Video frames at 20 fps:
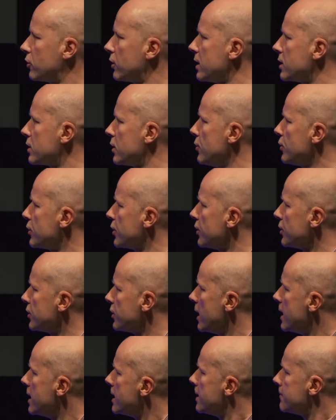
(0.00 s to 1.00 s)
translucent.
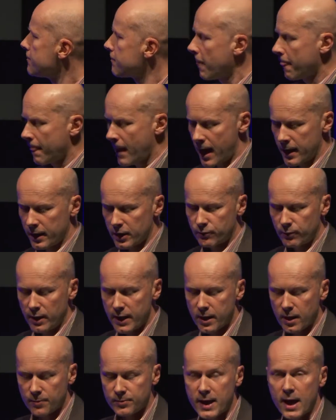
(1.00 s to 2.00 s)
And it's
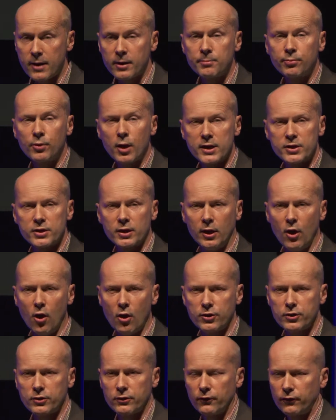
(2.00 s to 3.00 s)
really come down in price a
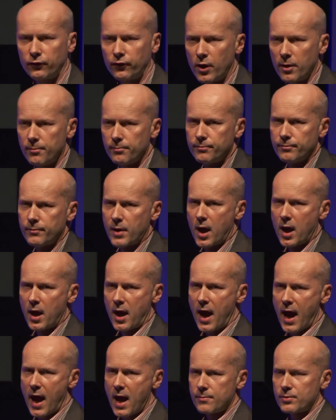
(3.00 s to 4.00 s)
lot from uh,
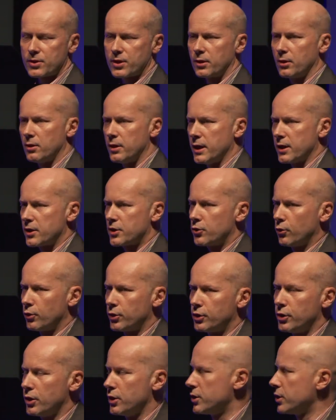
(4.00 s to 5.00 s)
absolutely
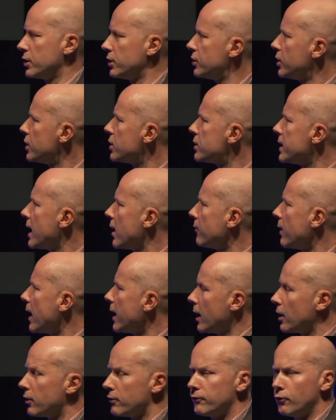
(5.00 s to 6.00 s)
extortionate to just
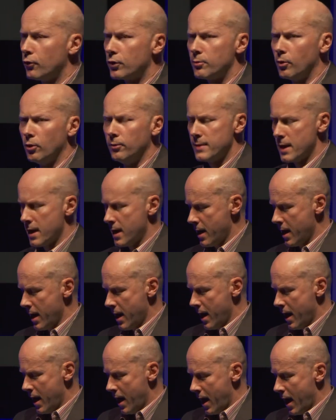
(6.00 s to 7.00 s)
downright unaffordable.
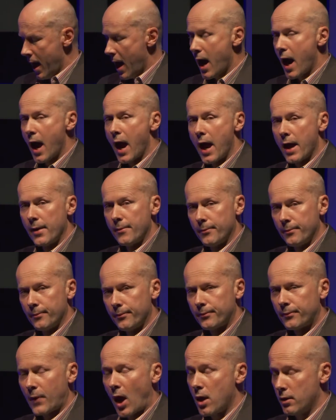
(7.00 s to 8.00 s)
Um,
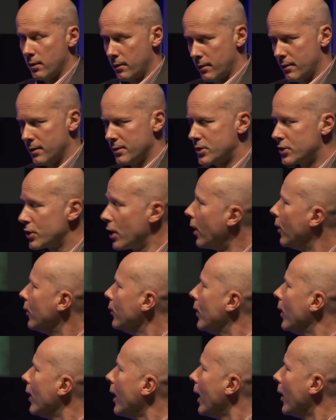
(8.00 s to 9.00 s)

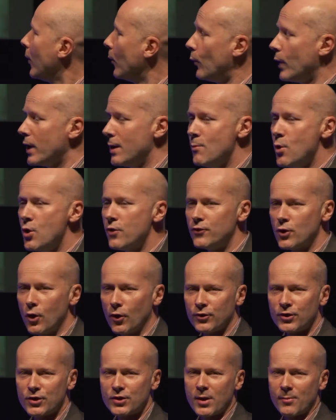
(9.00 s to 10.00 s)
so uh, we moved
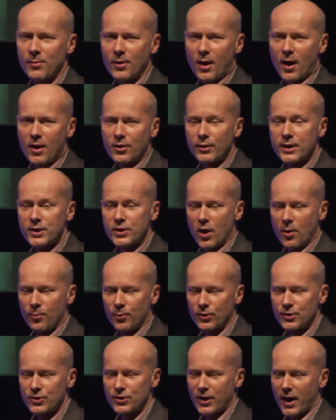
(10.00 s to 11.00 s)
on to some other
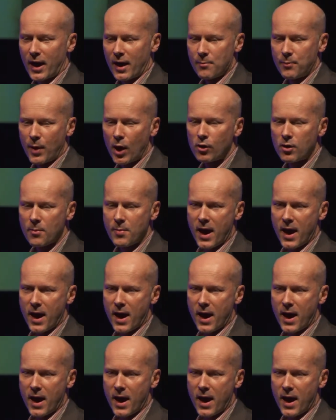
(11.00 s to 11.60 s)
examples. Uh, polar